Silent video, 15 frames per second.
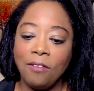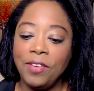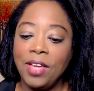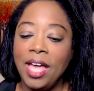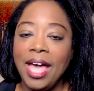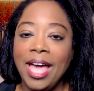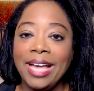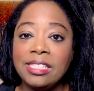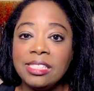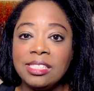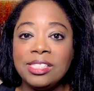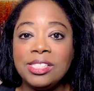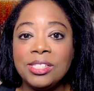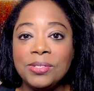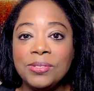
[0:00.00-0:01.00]
off as
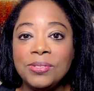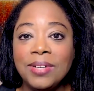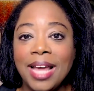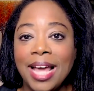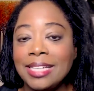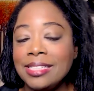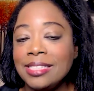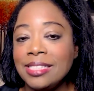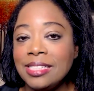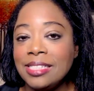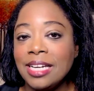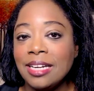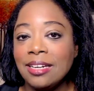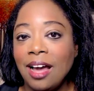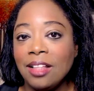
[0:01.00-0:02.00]
soon as this
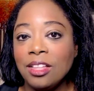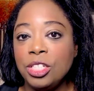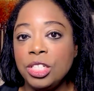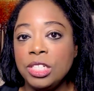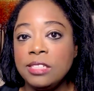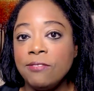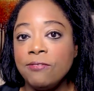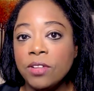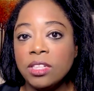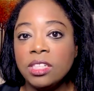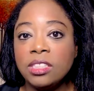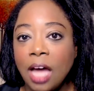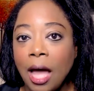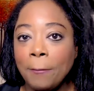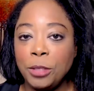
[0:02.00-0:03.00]
technology's full
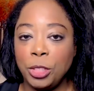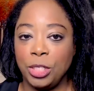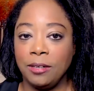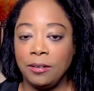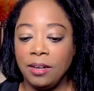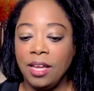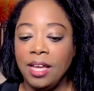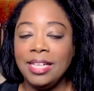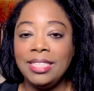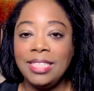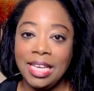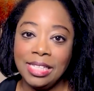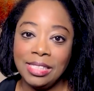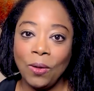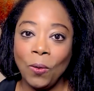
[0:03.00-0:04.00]
adoption
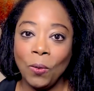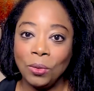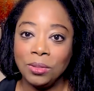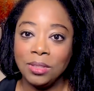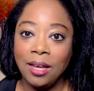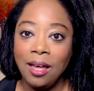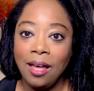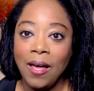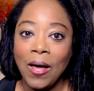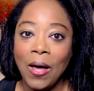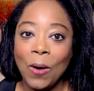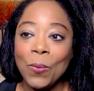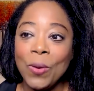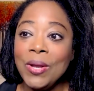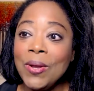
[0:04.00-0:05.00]
takes hold.
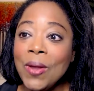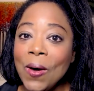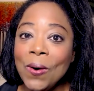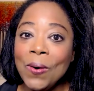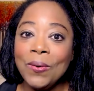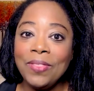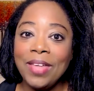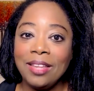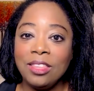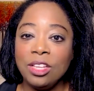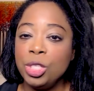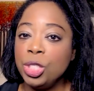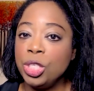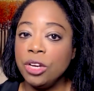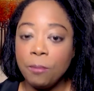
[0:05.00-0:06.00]
Uh, we know that
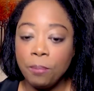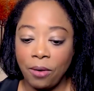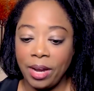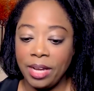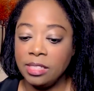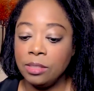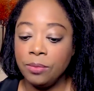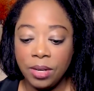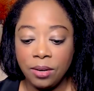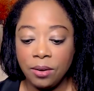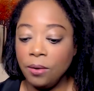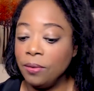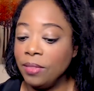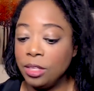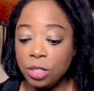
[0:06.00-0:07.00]
the share price, we
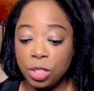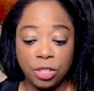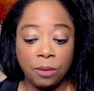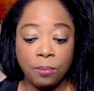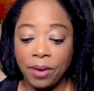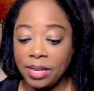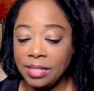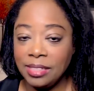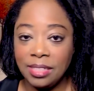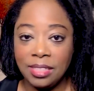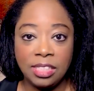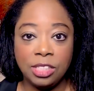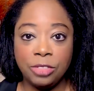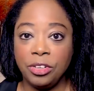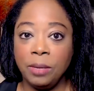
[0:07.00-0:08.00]
know that the share price in
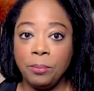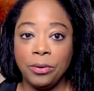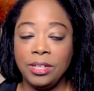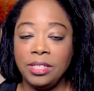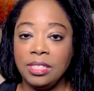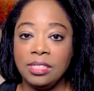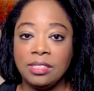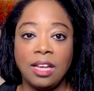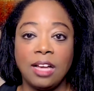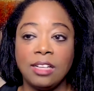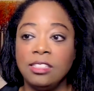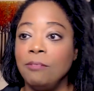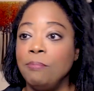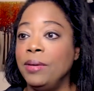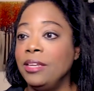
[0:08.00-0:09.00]
these 3D printing
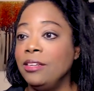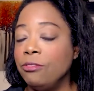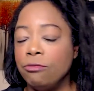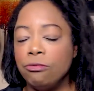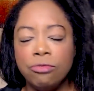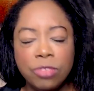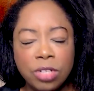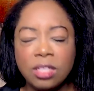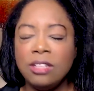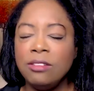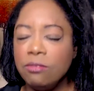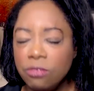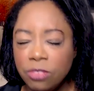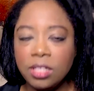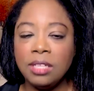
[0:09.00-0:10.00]
stocks have been
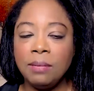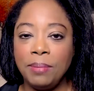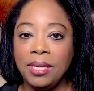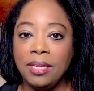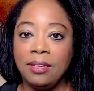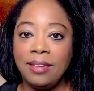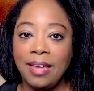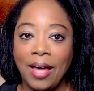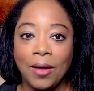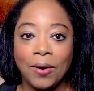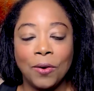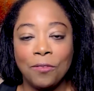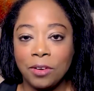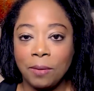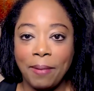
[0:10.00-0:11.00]
really, really beaten
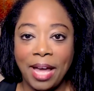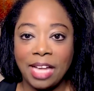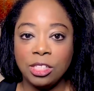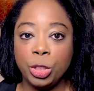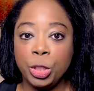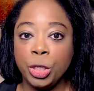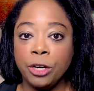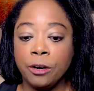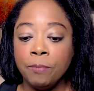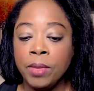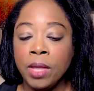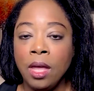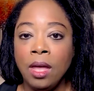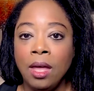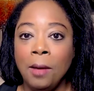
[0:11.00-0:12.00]
down over the past year,
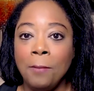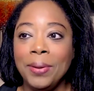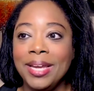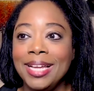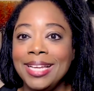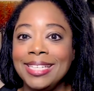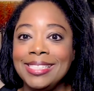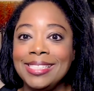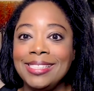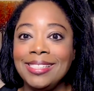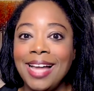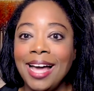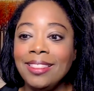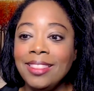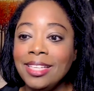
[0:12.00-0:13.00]
but it's
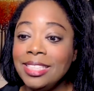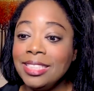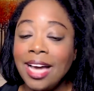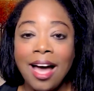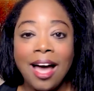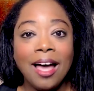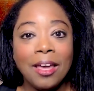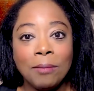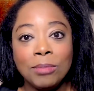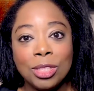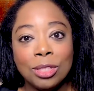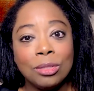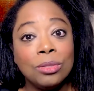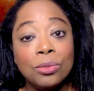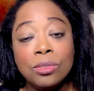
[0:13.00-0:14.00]
not the time
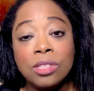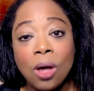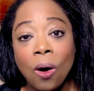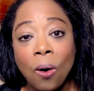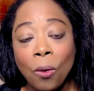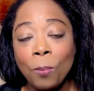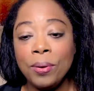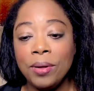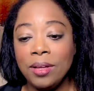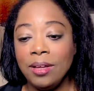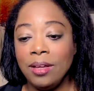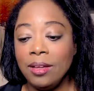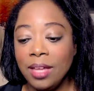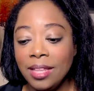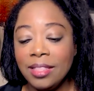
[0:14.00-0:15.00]
to lose hope
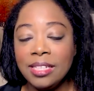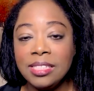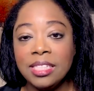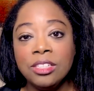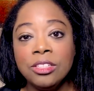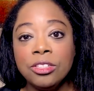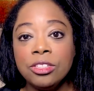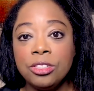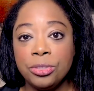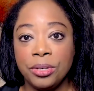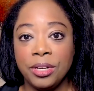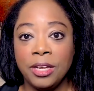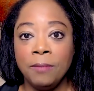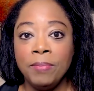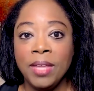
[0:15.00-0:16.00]
in this
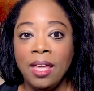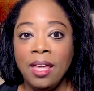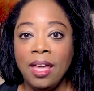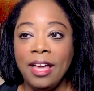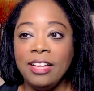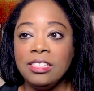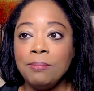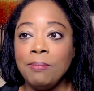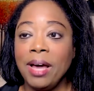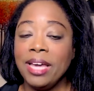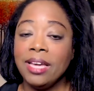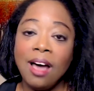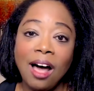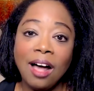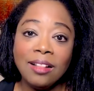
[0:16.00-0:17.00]
industry. As
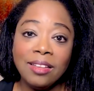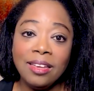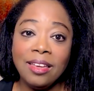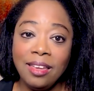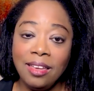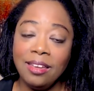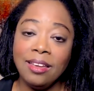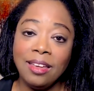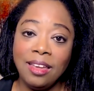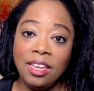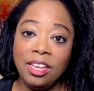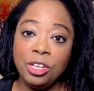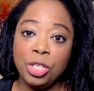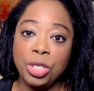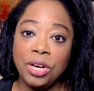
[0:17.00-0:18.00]
my colleague Ian
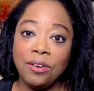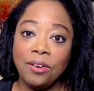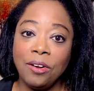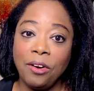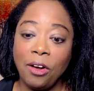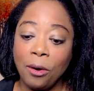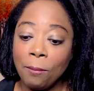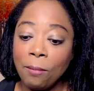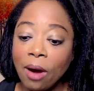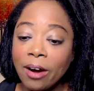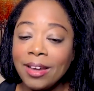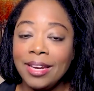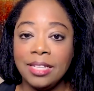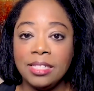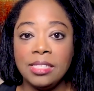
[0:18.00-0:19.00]
King shared on our
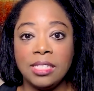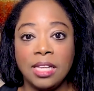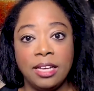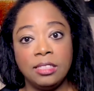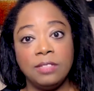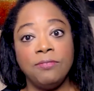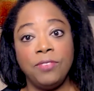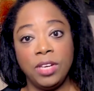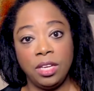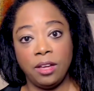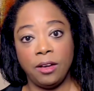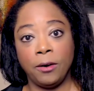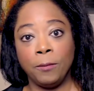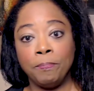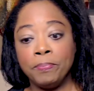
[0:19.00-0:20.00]
Market Insights
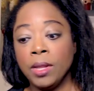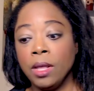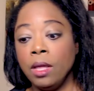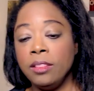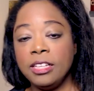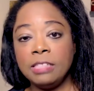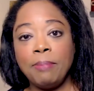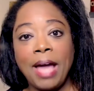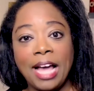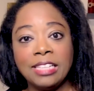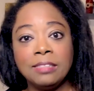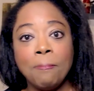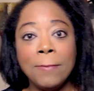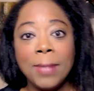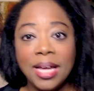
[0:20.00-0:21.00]
video this
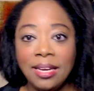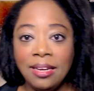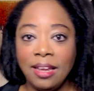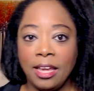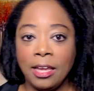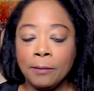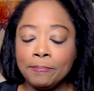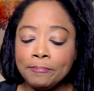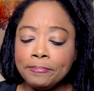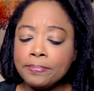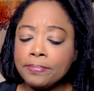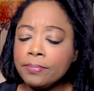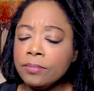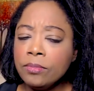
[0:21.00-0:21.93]
past Monday,